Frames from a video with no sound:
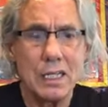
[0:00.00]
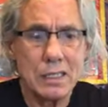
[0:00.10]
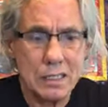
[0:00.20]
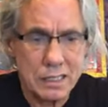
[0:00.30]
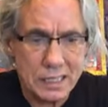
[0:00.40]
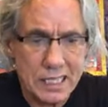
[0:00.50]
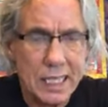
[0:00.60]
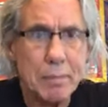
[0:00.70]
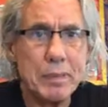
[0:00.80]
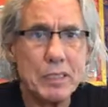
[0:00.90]
the
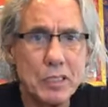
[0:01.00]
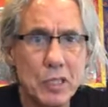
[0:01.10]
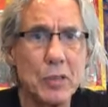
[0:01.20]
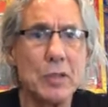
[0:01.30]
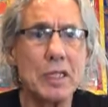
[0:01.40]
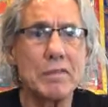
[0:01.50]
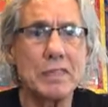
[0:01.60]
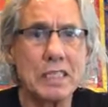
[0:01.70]
deep intuitive,